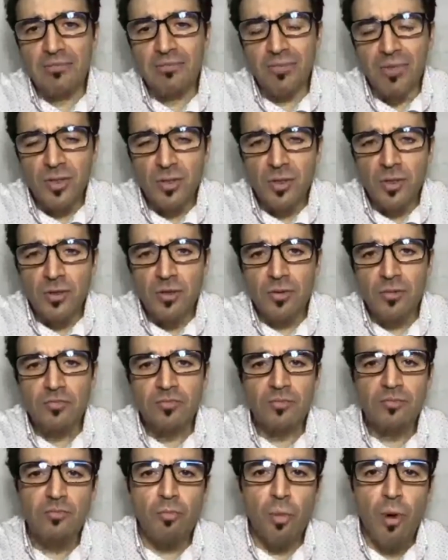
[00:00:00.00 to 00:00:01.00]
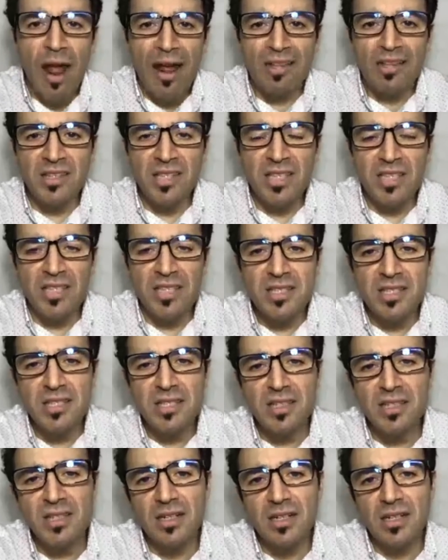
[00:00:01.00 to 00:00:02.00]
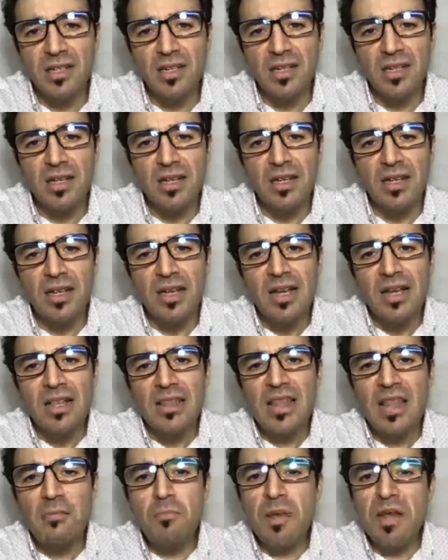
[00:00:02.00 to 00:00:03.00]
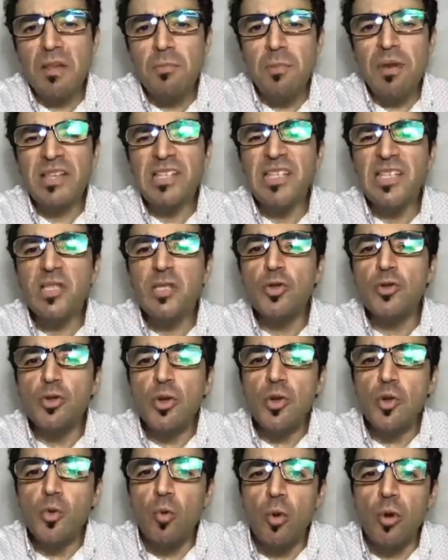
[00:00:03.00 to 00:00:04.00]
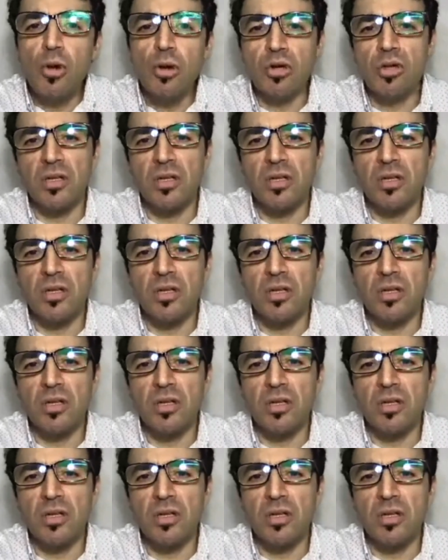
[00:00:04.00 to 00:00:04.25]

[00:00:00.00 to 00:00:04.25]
you know, practice that many patients do not work,